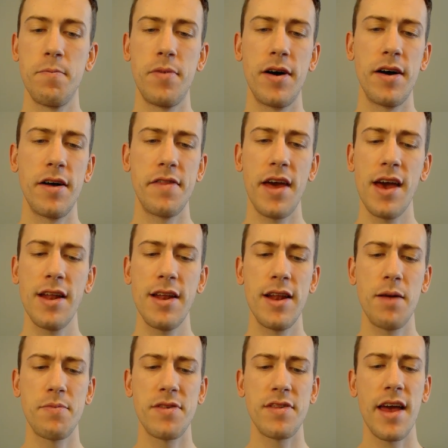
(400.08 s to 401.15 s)
But they ended
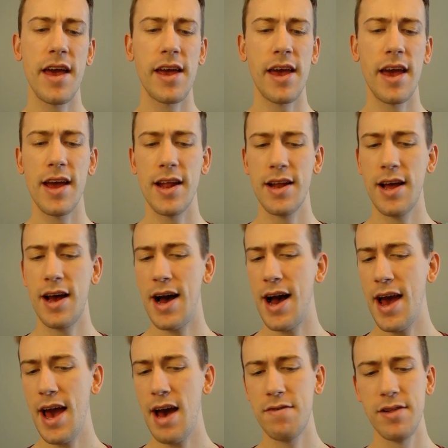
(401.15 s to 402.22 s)
up staying in.
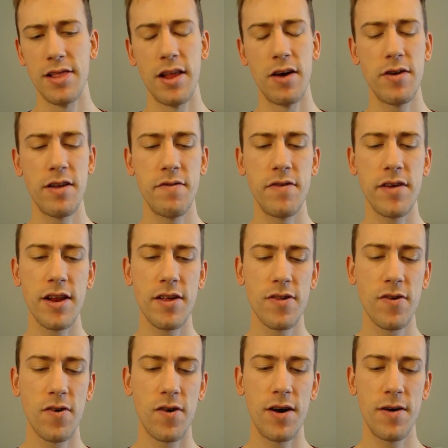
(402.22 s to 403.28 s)
I have a loaded
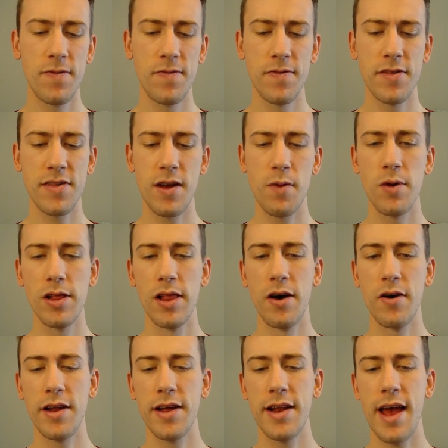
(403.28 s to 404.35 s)
Venusaur, somewhat
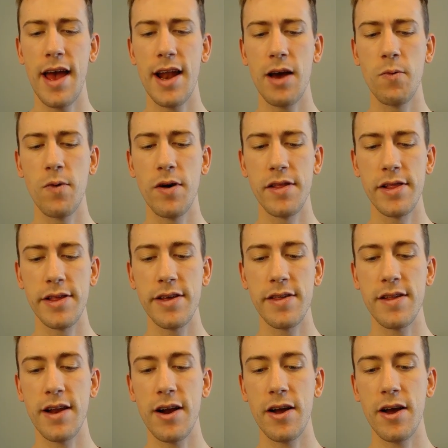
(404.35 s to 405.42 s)
loaded, and I won the lead
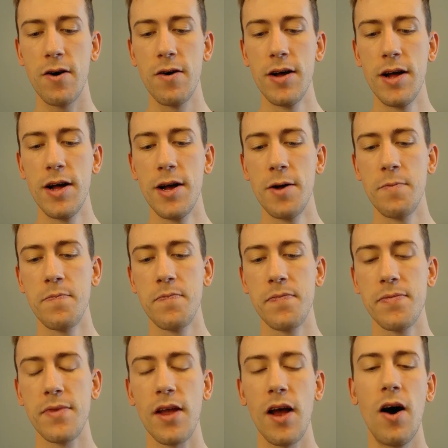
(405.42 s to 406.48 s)
scenario.
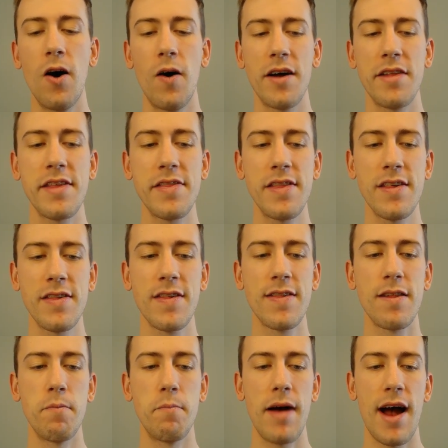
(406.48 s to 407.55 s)
Oh, I think this is
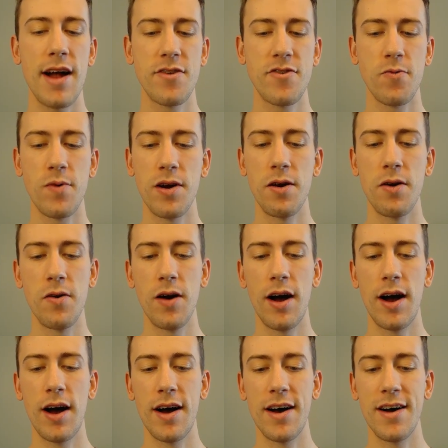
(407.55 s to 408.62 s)
the match where
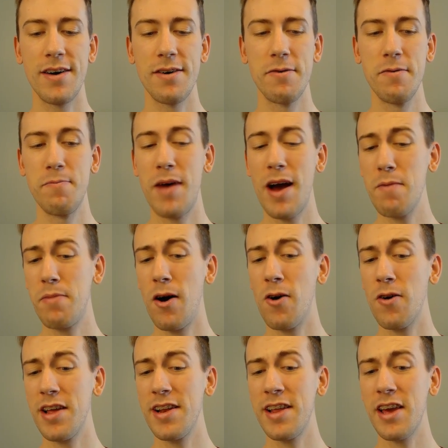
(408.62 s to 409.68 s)
my
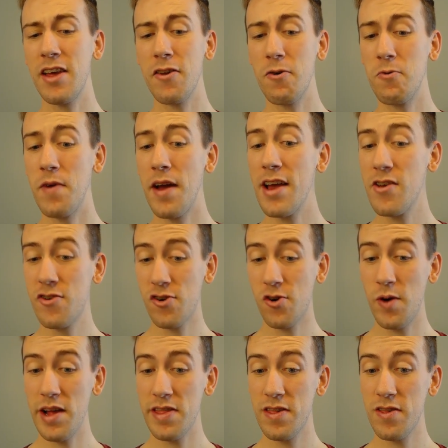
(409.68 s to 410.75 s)
opponent either rage
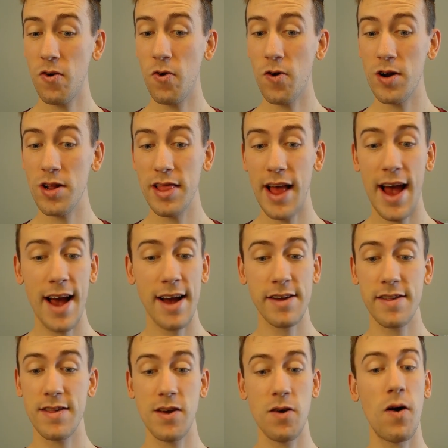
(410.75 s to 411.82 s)
quits or lags
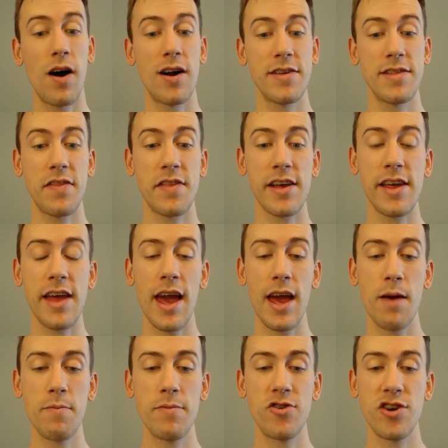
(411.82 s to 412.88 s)
so hard that the
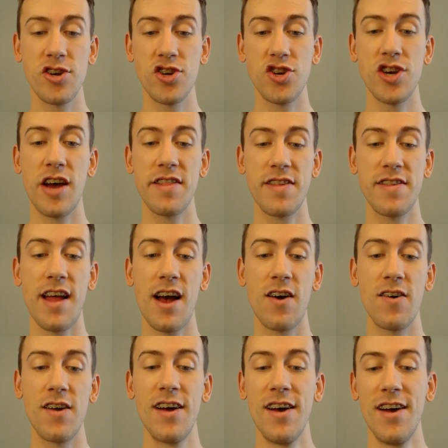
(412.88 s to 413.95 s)
game just shuts
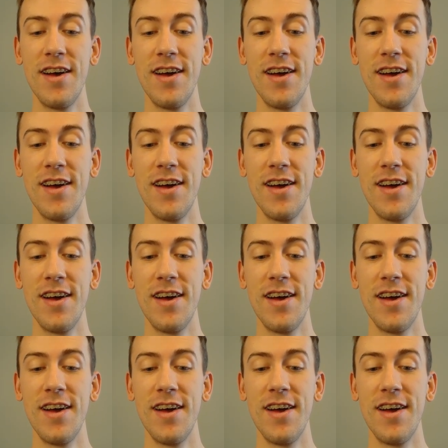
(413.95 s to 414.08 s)
down.